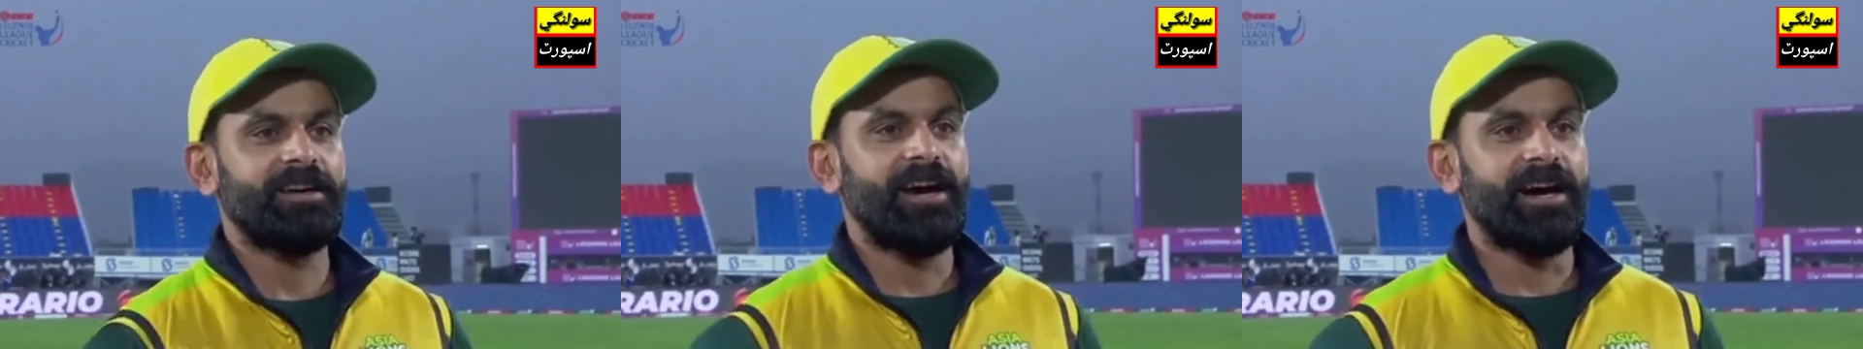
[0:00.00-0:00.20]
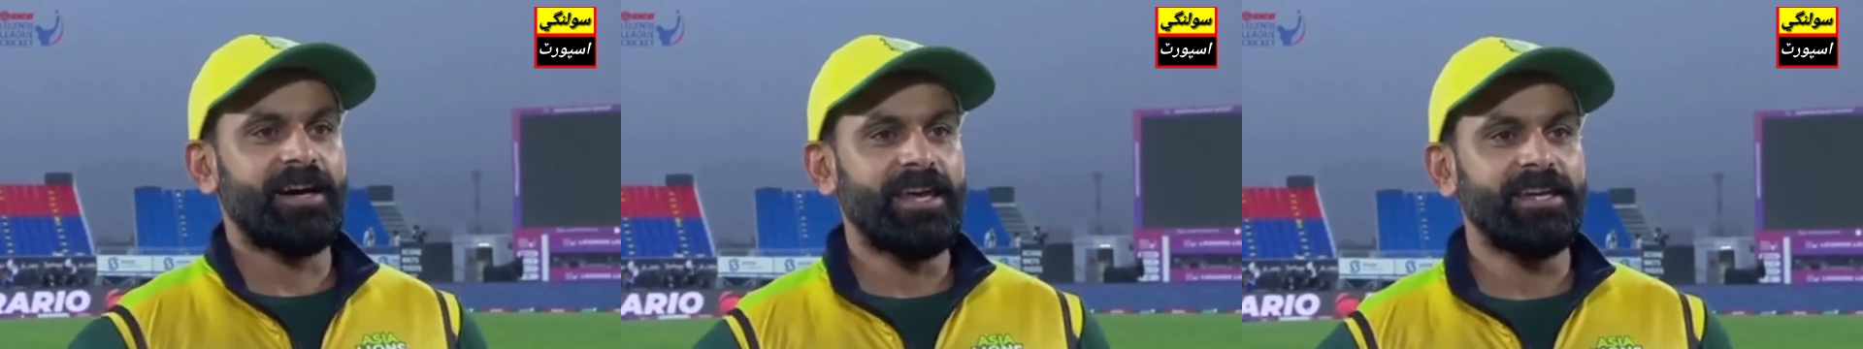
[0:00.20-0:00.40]

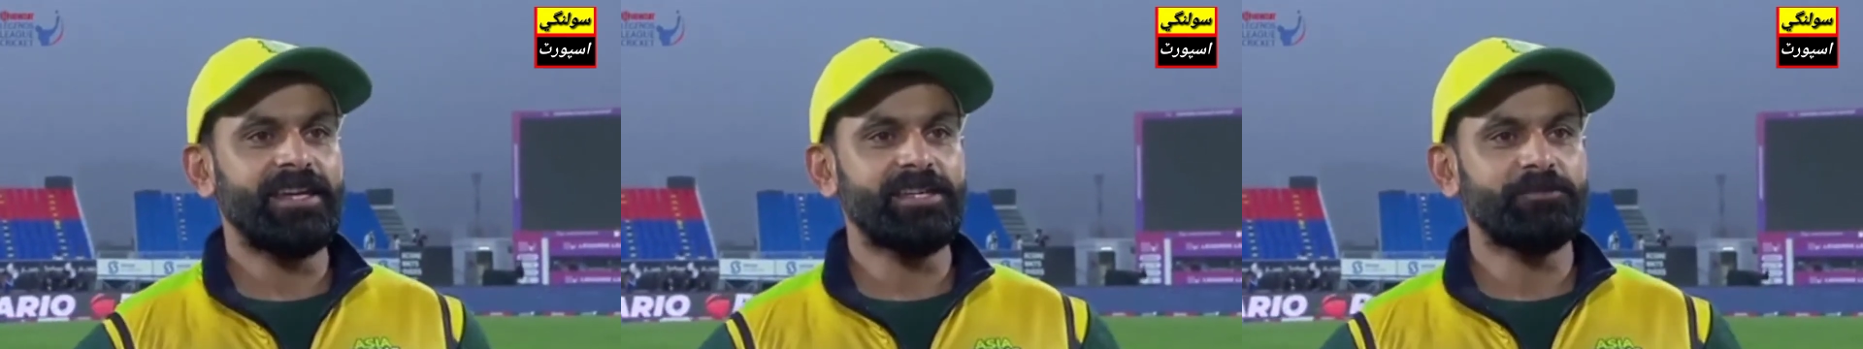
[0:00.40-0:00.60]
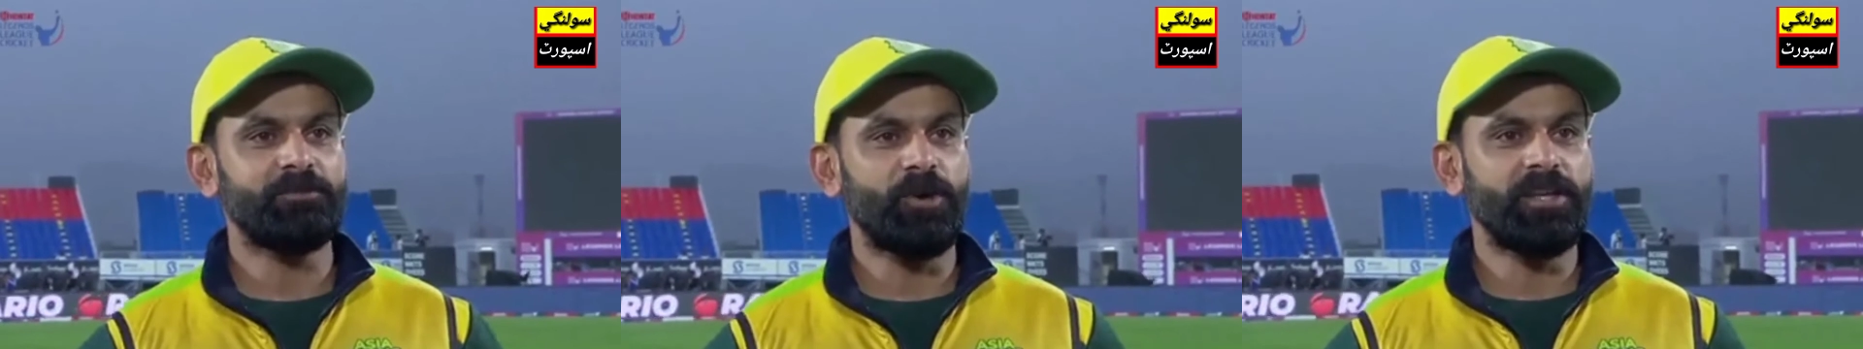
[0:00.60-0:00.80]
again,
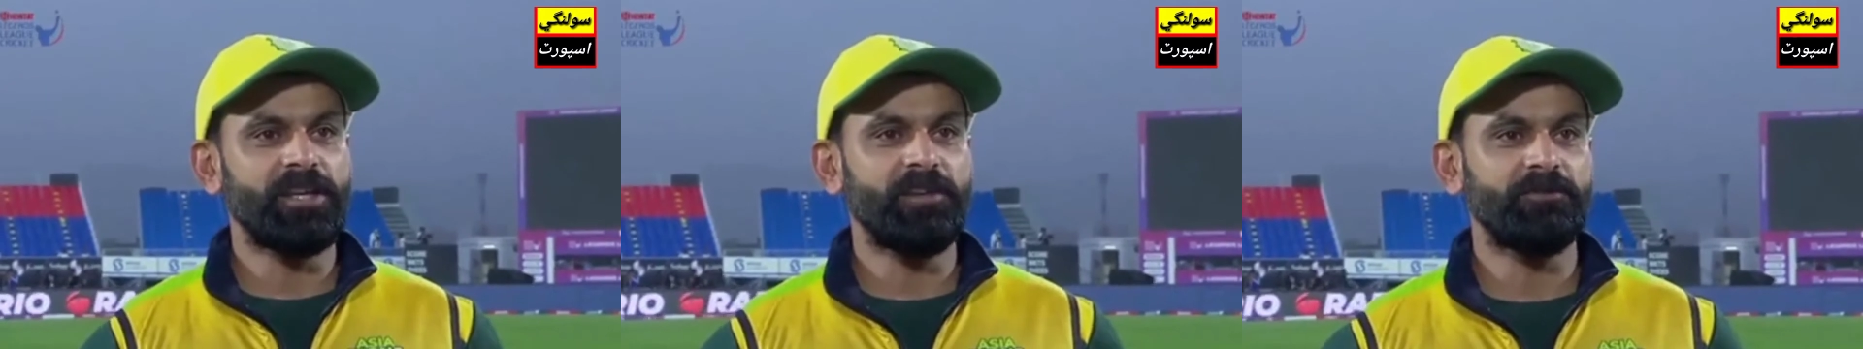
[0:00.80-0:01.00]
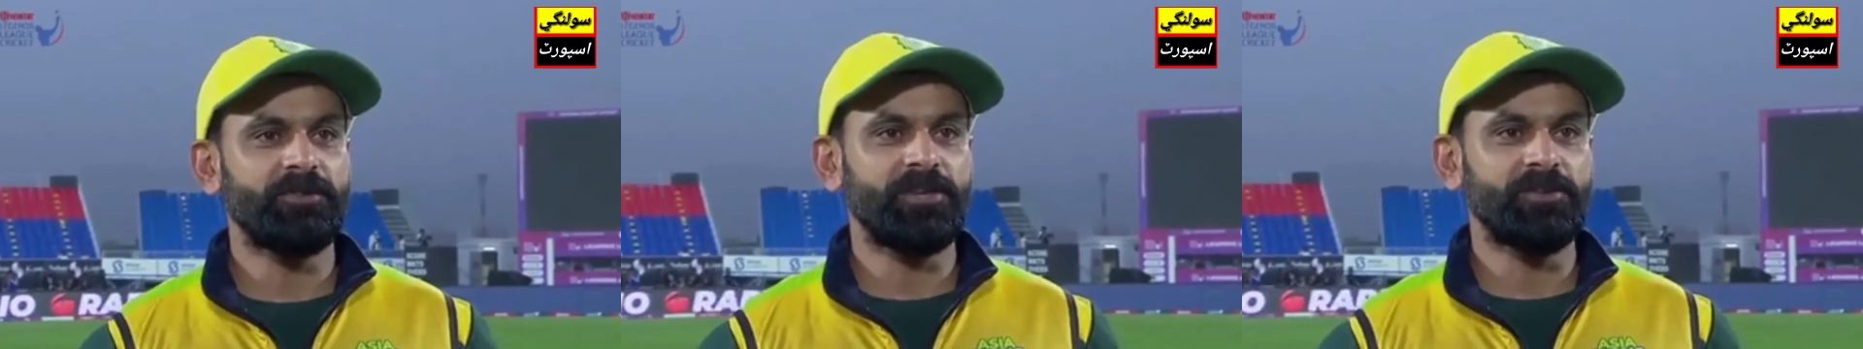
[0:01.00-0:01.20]
he's bowling
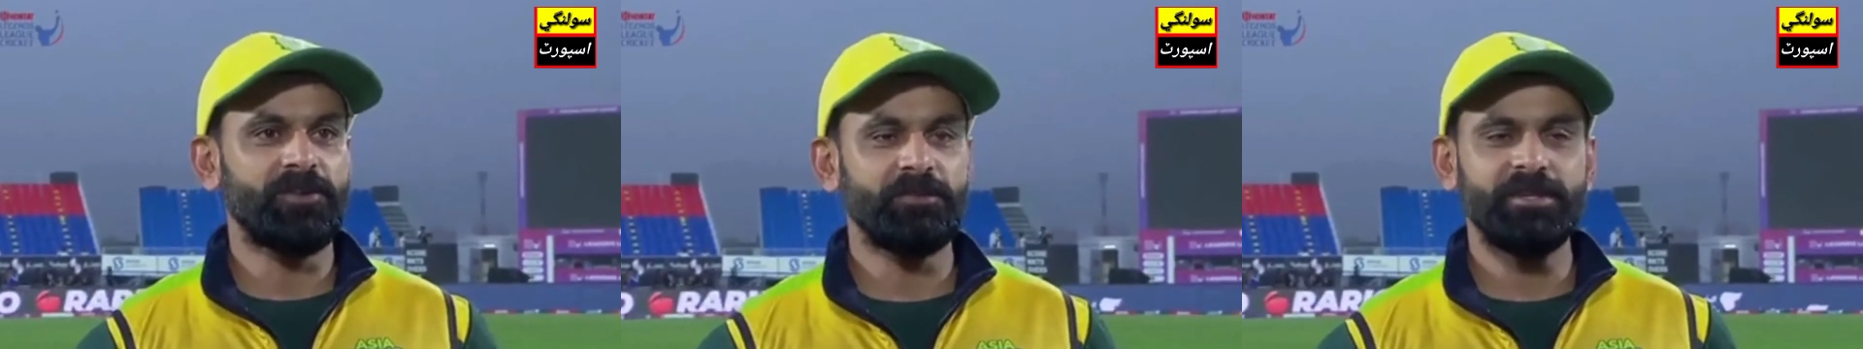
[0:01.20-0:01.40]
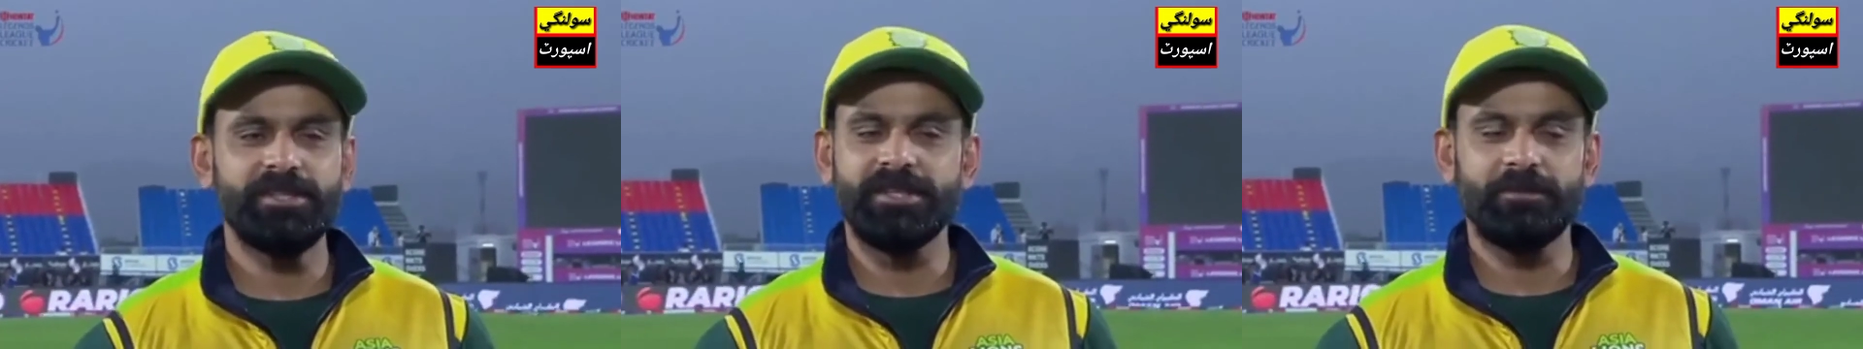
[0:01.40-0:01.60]
in front
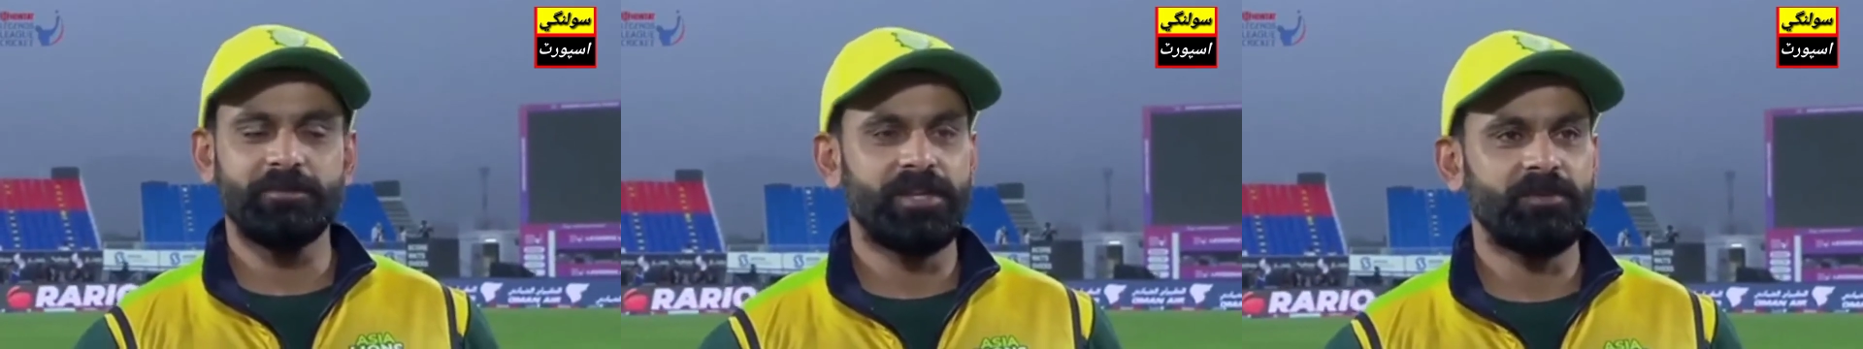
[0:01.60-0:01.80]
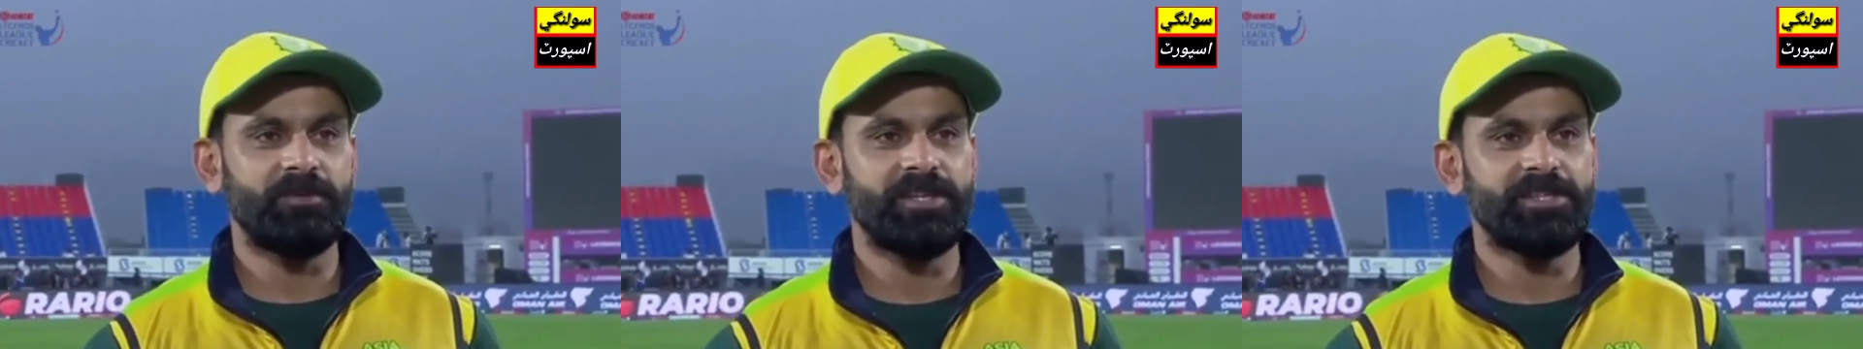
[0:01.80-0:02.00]
of me, something very